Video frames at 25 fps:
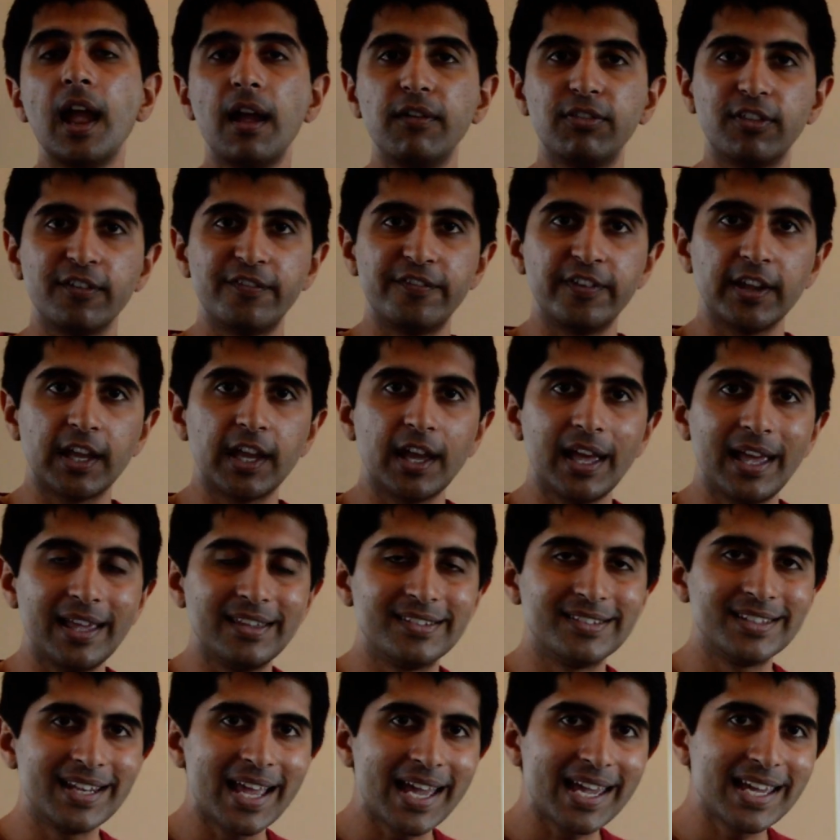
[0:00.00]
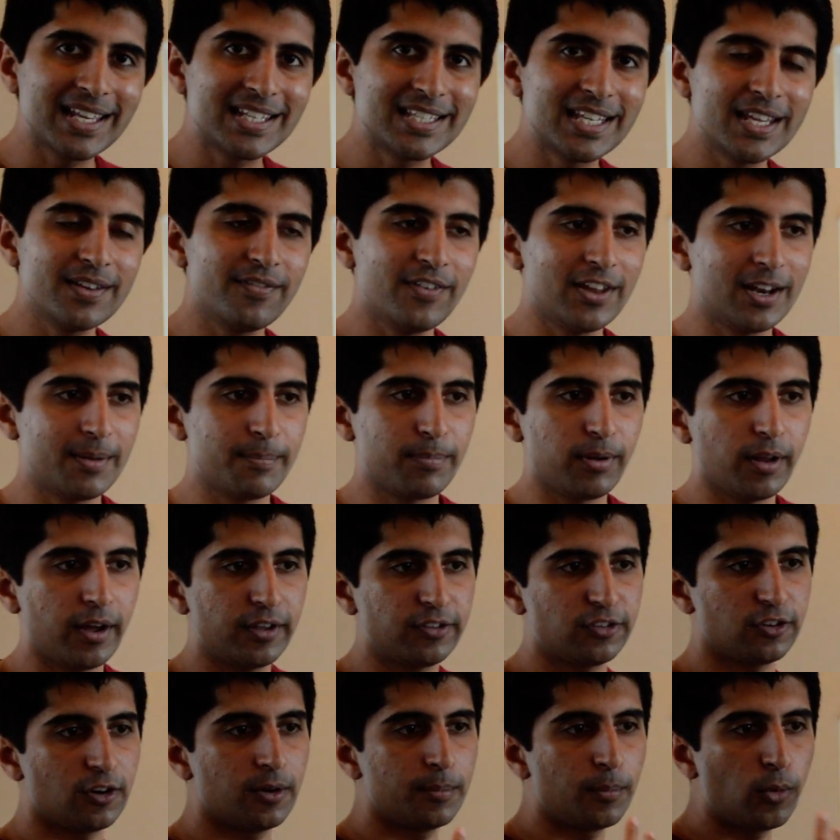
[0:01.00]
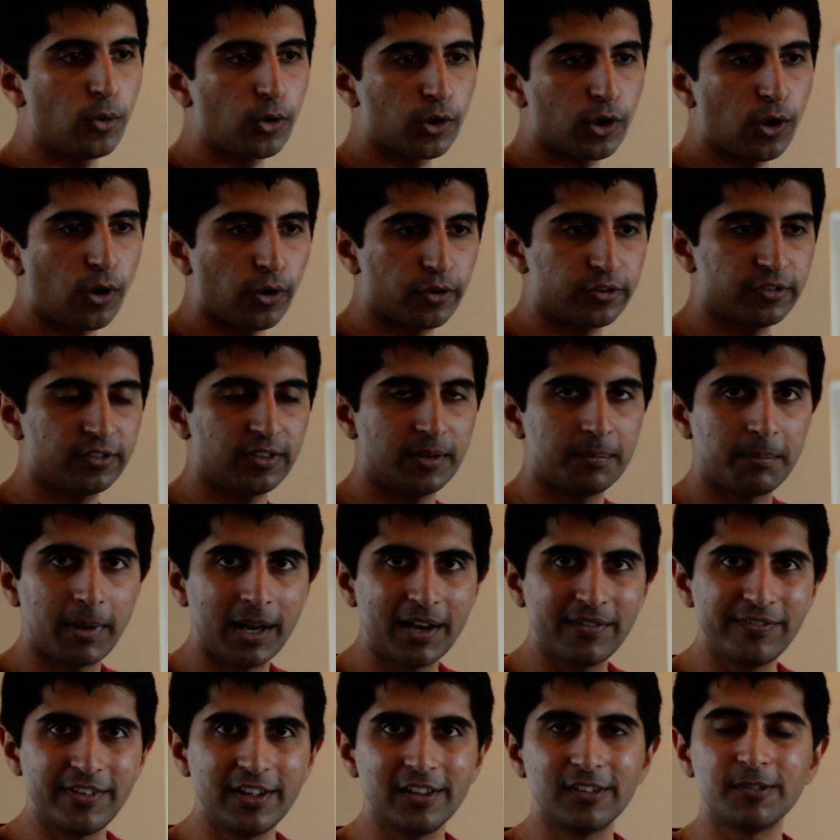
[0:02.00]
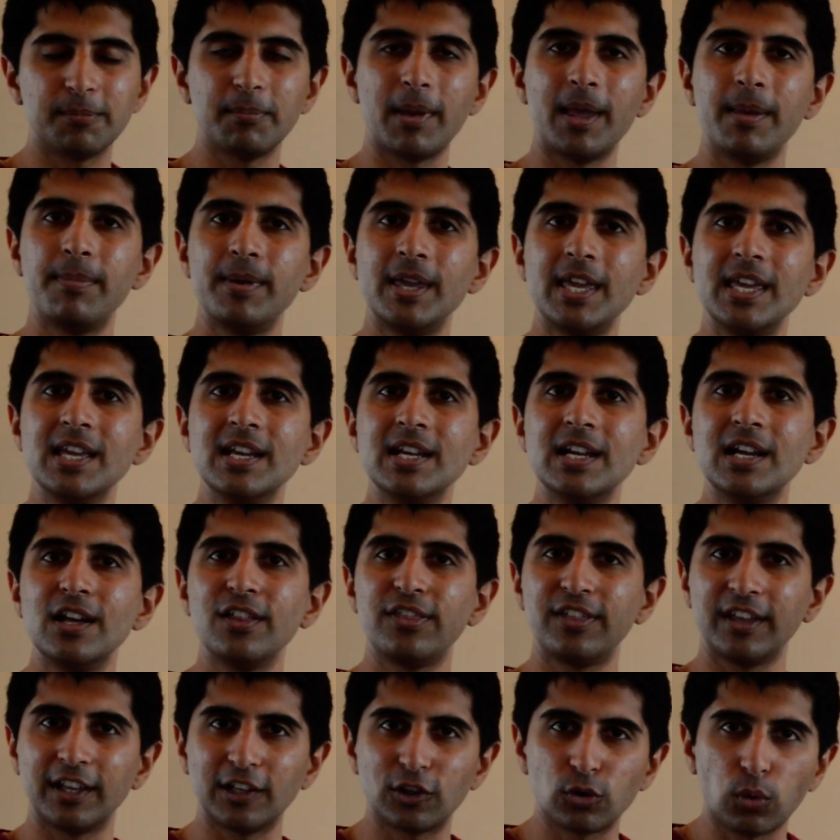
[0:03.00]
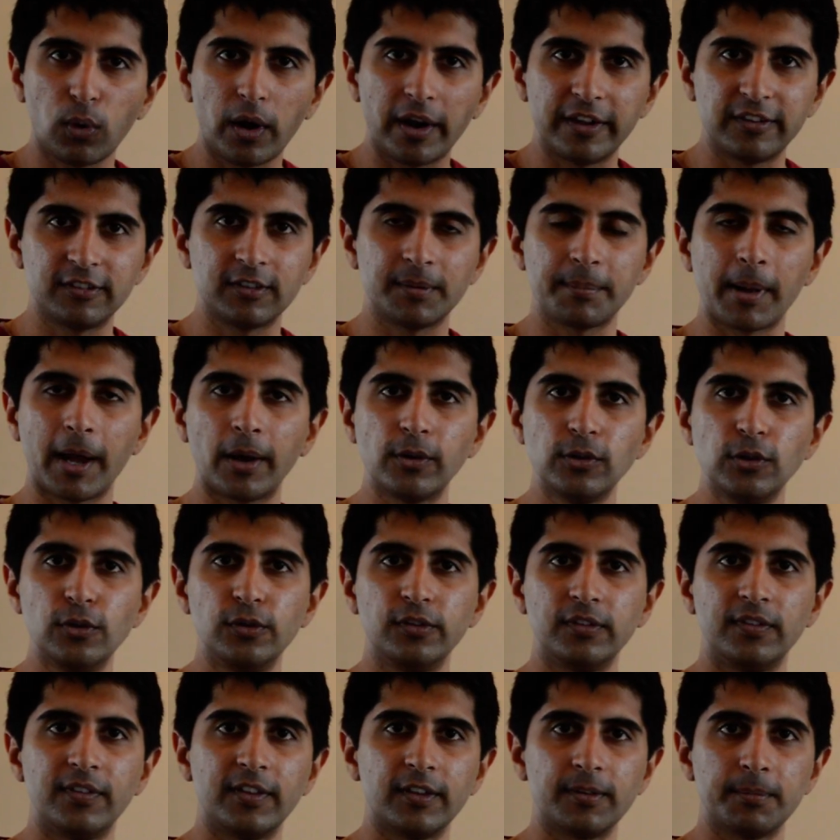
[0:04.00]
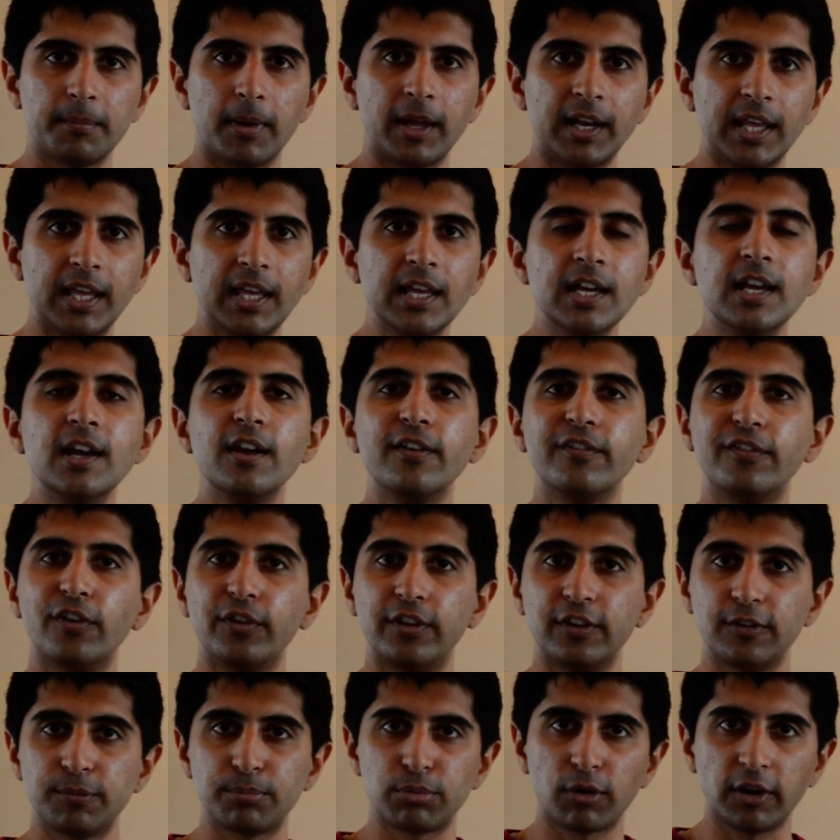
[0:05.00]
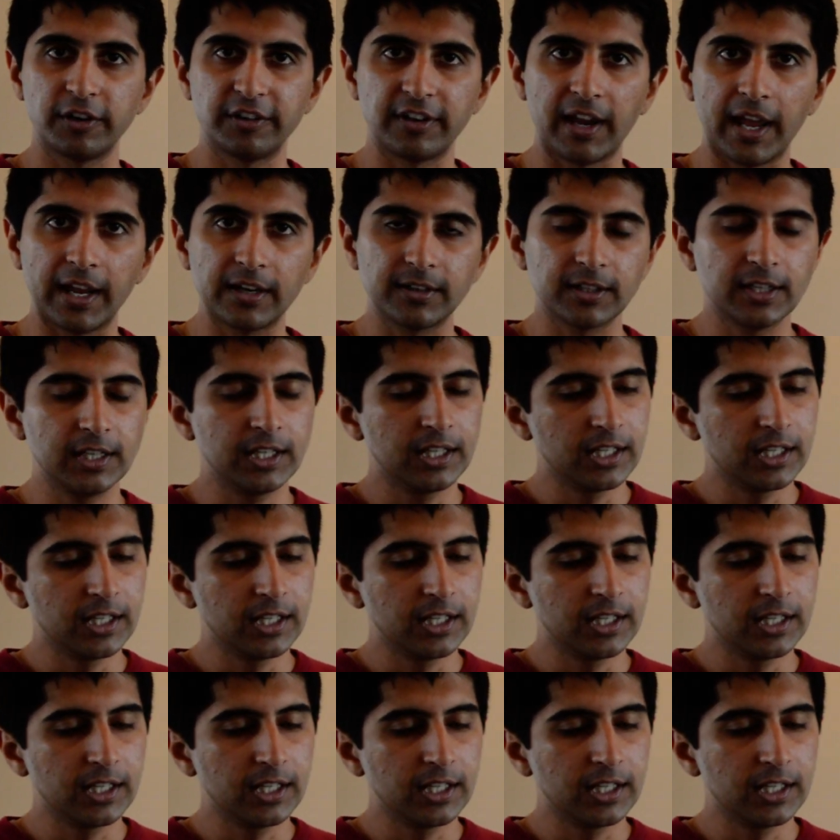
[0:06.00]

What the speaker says: If the figure is negative, it implies there are more costs than benefits, maybe think twice about using this money for this project.